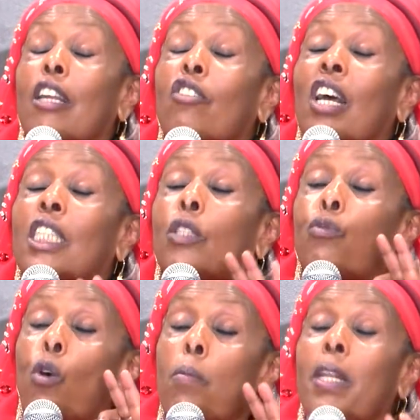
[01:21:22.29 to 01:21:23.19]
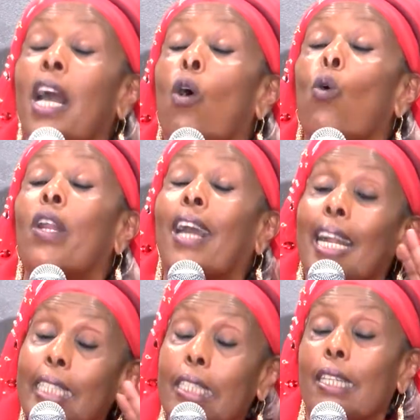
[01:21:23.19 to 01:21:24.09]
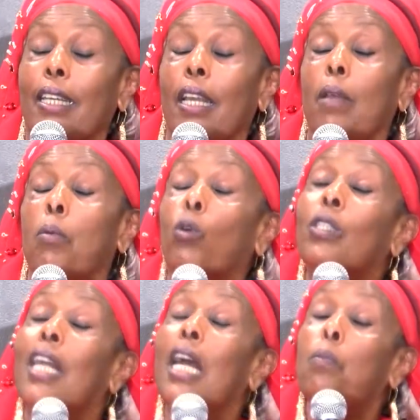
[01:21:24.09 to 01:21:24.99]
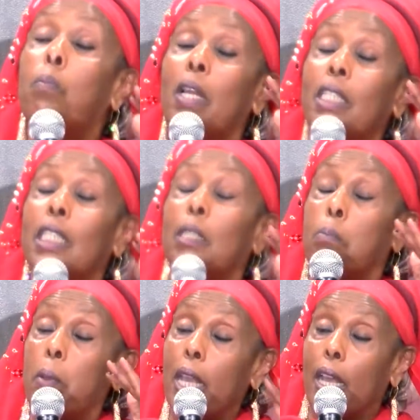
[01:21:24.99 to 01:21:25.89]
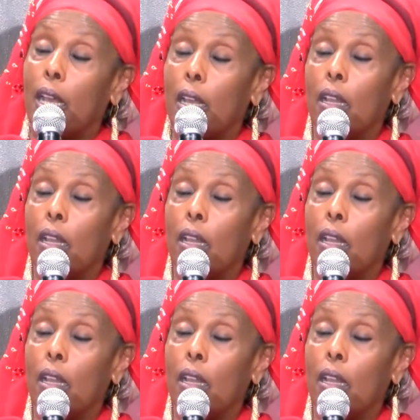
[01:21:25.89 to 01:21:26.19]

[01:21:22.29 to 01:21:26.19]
transforming a whole country, because that place is big.